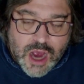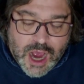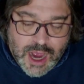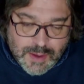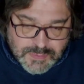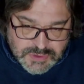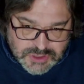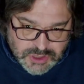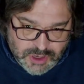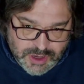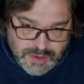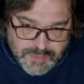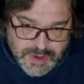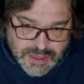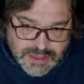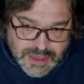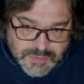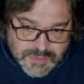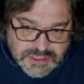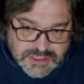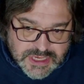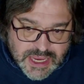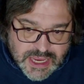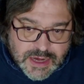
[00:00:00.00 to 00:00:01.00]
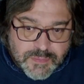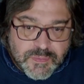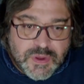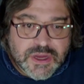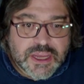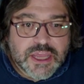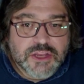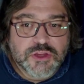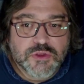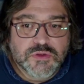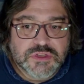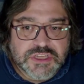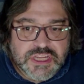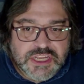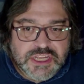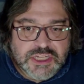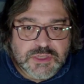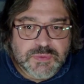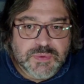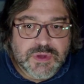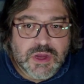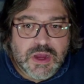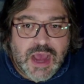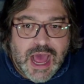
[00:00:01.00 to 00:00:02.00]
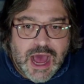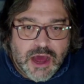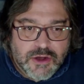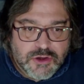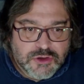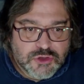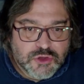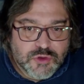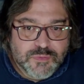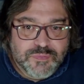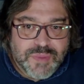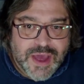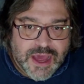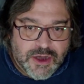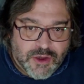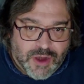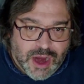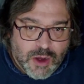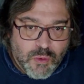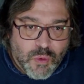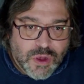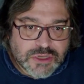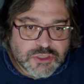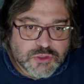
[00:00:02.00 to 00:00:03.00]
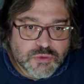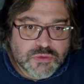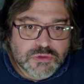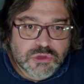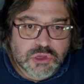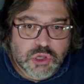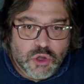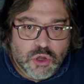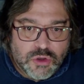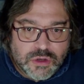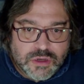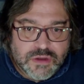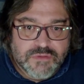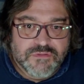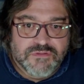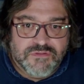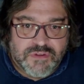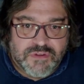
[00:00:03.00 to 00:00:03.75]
I'm sorry I made that mistake, but can you teach me how to do better? I want to learn